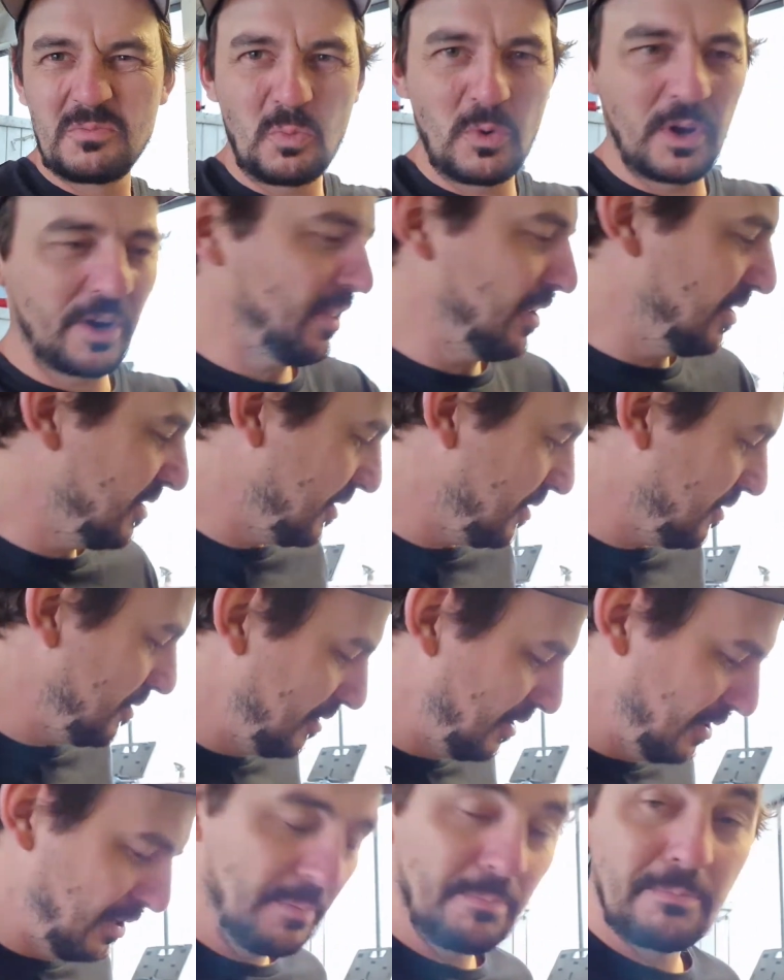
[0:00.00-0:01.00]
one of the two,
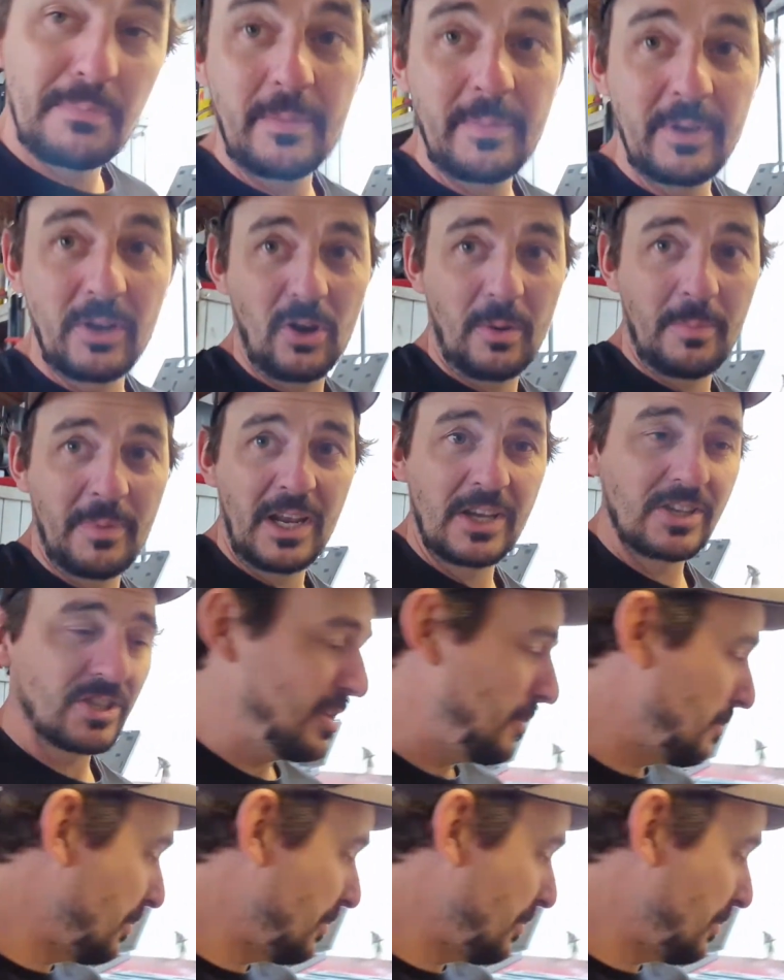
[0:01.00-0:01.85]
maybe a combination of